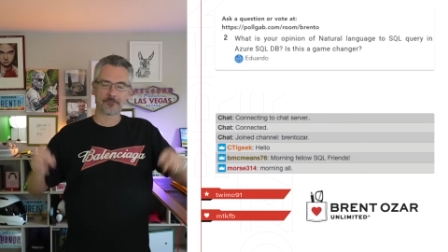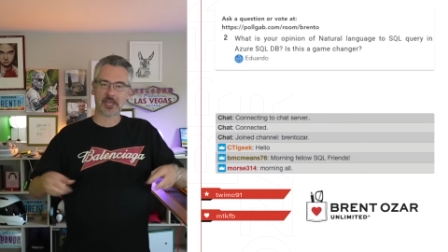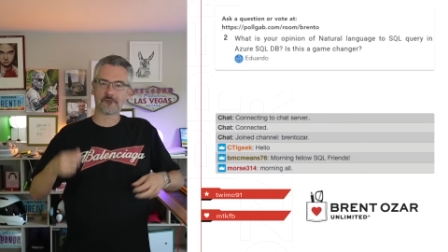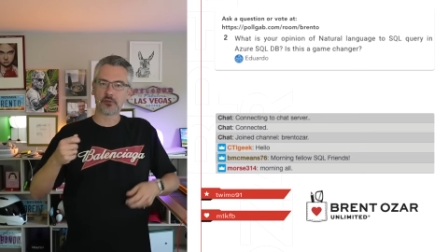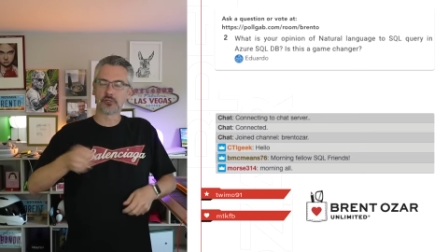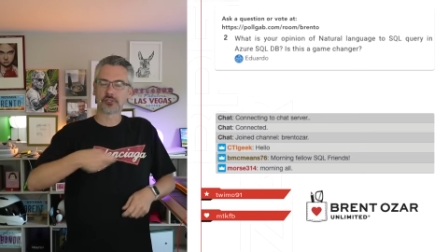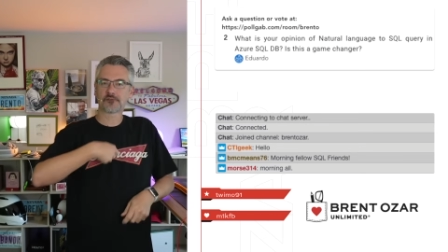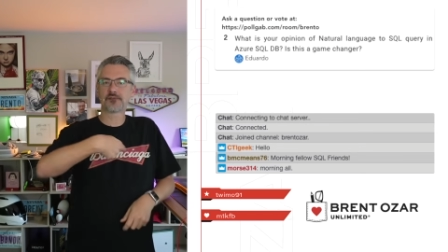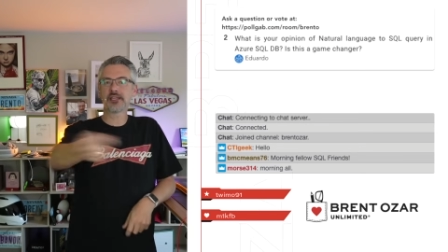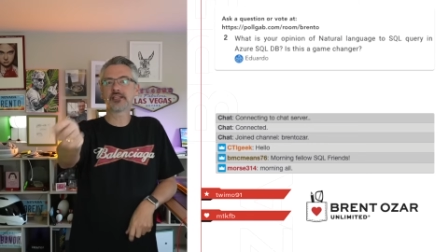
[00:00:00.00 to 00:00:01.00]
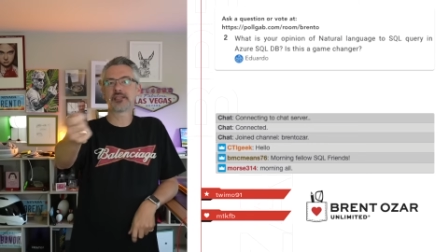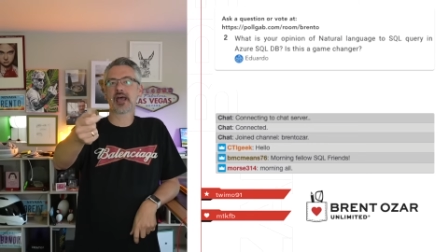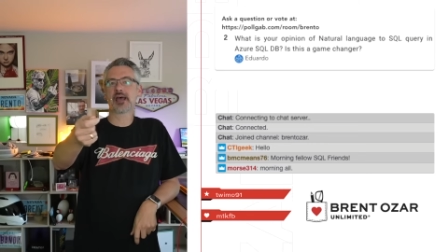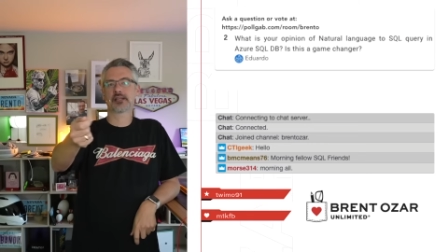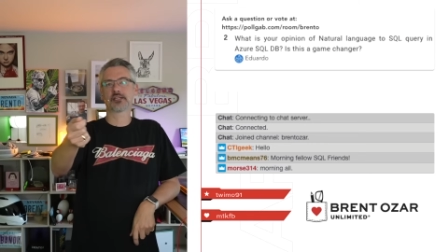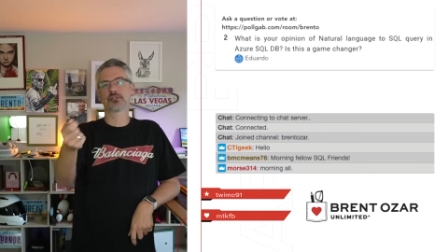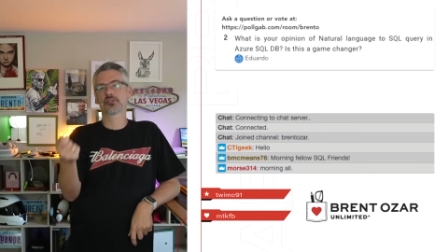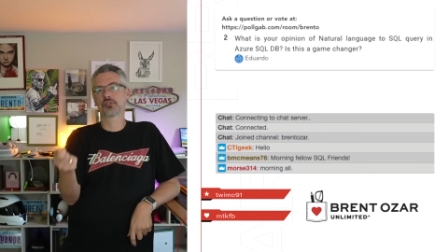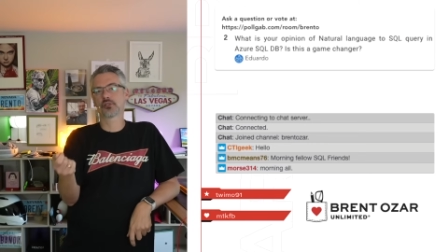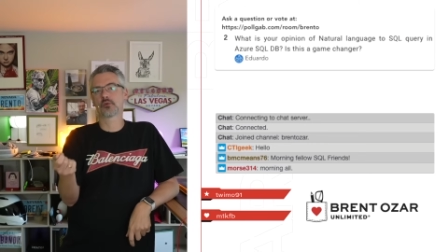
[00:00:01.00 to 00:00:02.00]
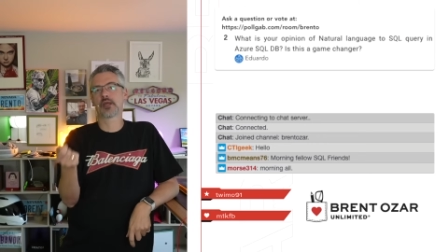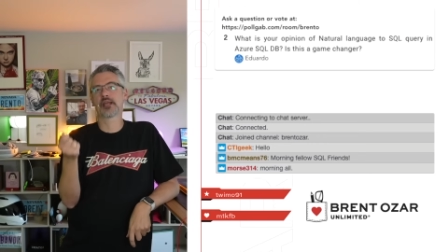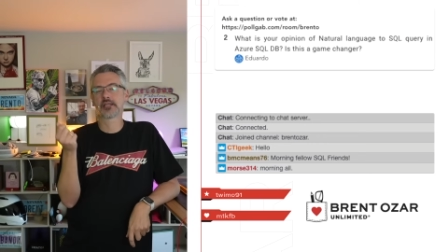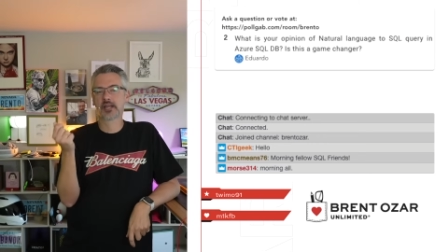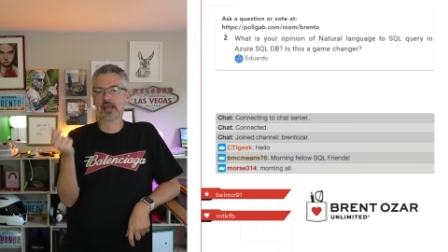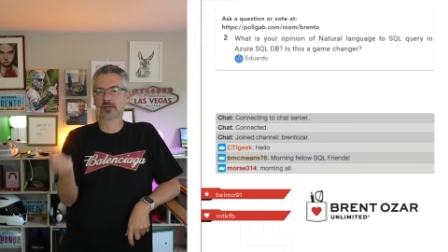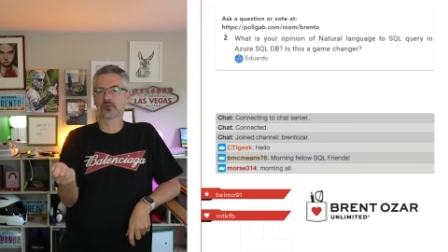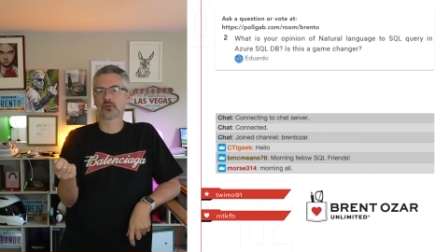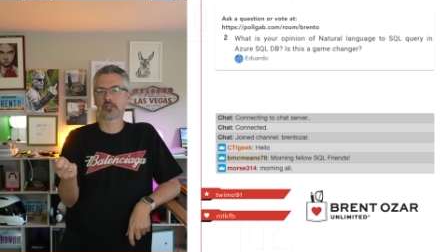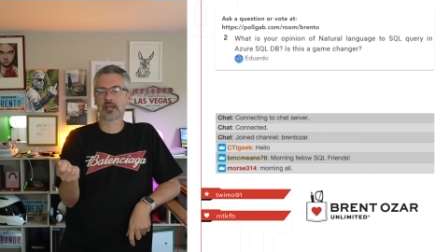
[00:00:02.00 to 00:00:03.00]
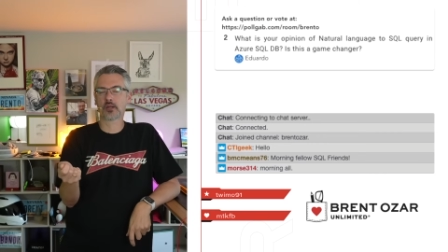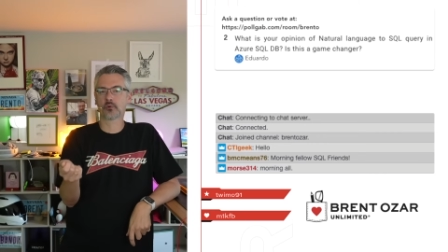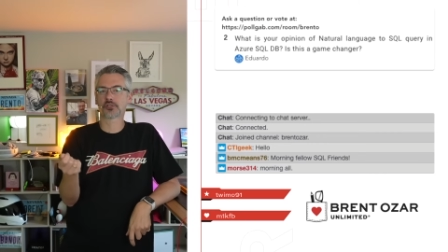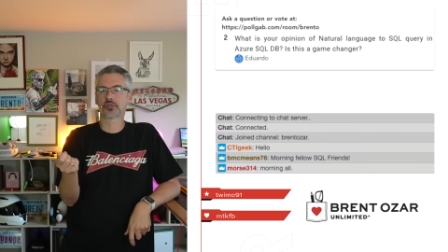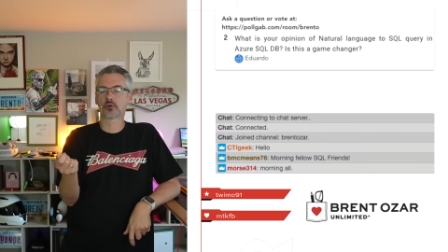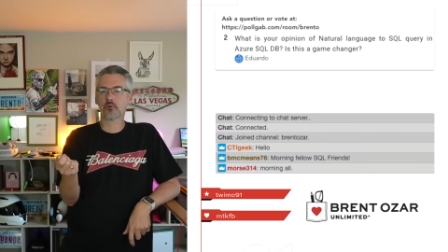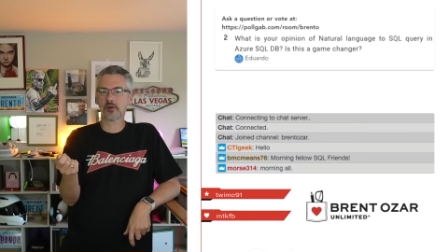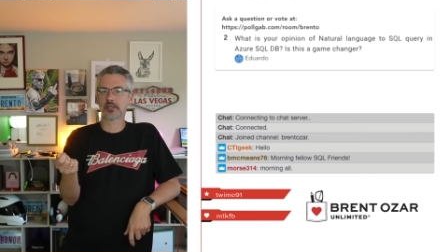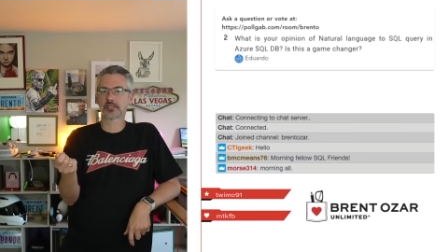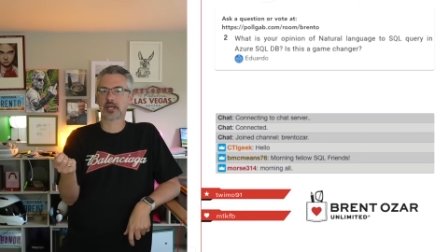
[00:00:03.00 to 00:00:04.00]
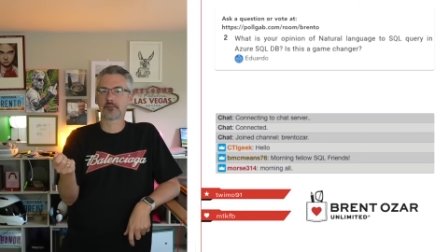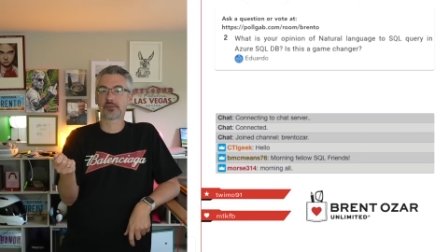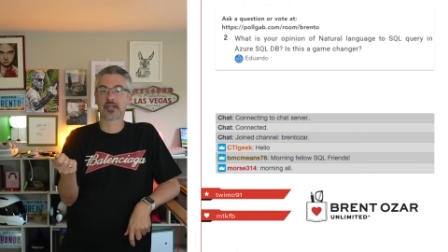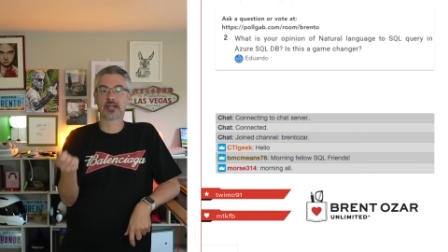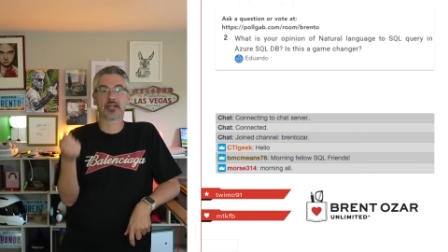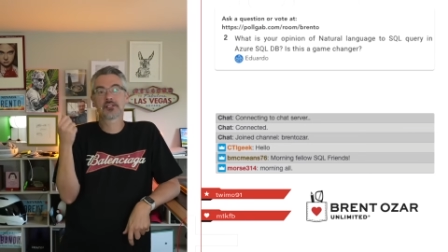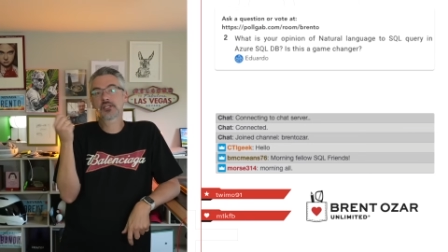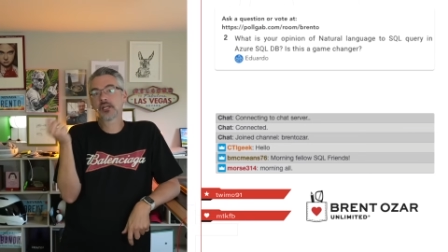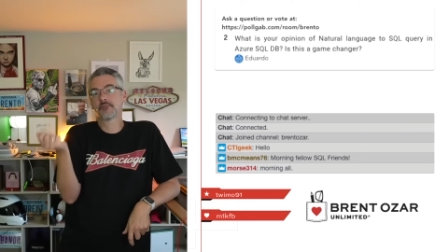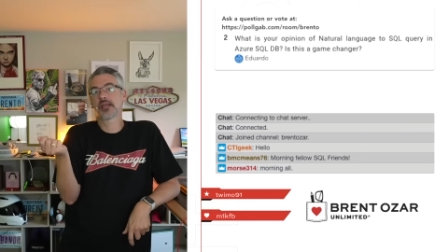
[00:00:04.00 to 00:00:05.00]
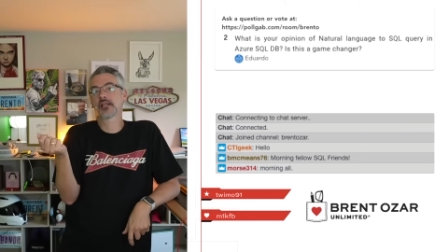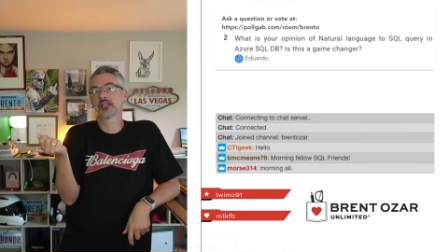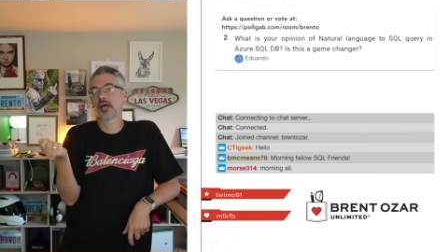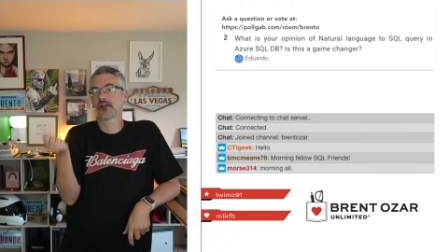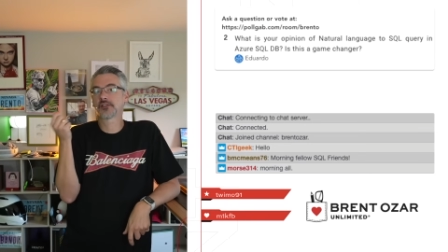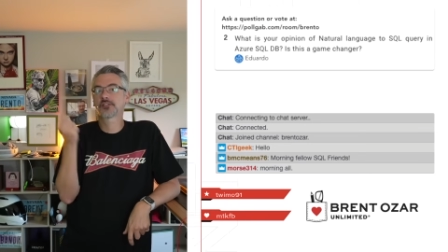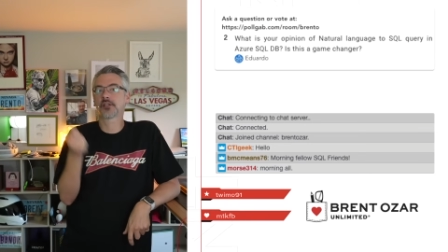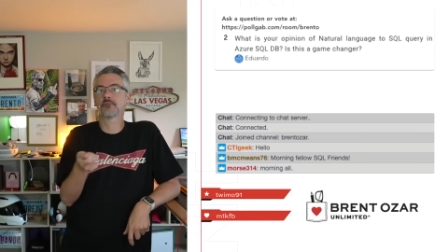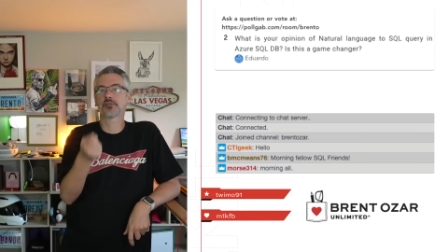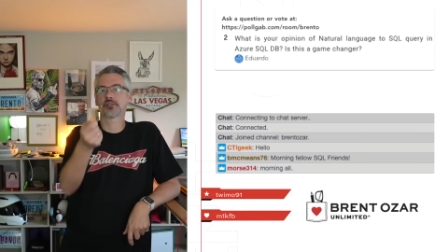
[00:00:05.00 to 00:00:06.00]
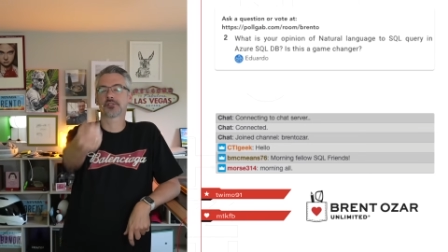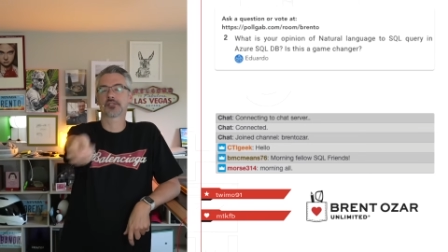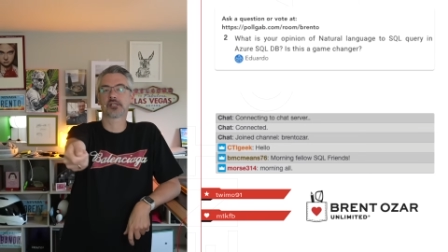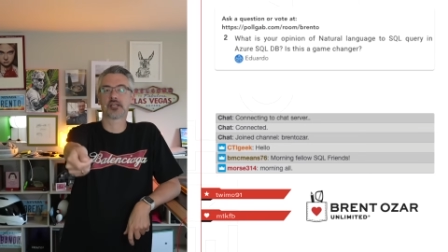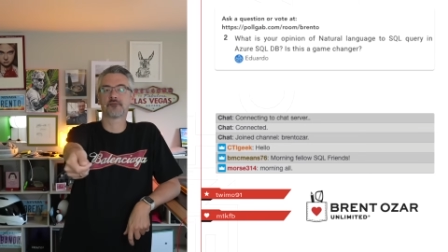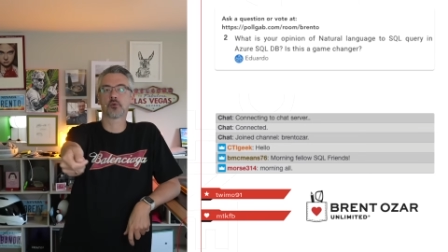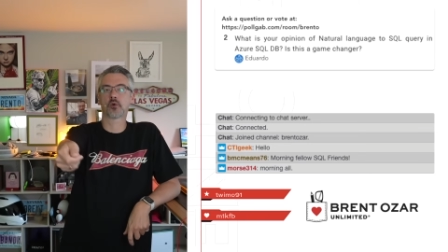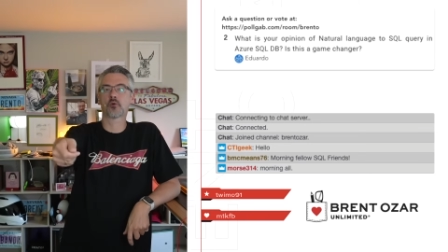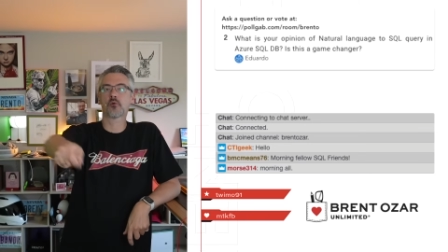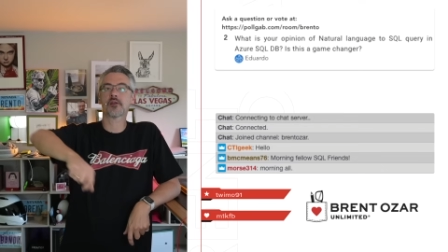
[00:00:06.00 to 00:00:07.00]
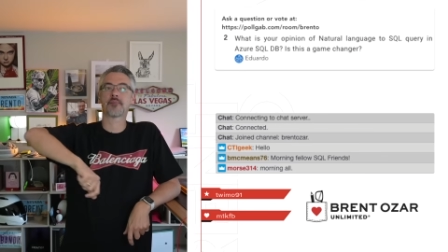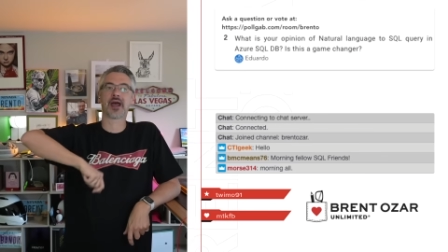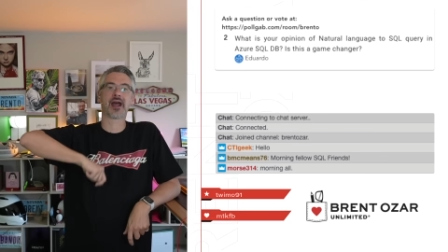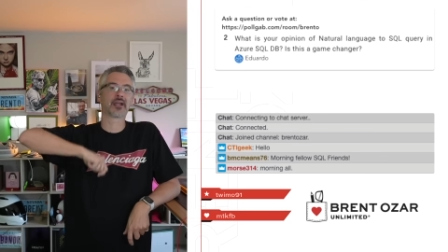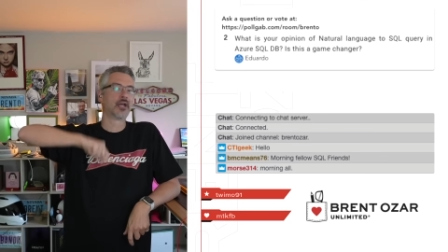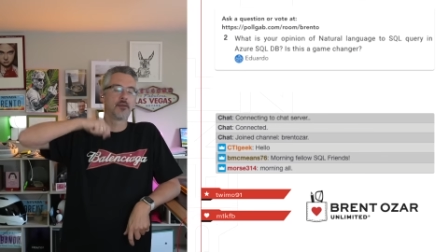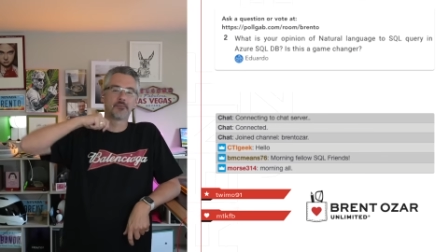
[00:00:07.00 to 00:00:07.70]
And if you just feed that into any natural language to query type thing, it's going to make a lot of assumptions and give you a query back.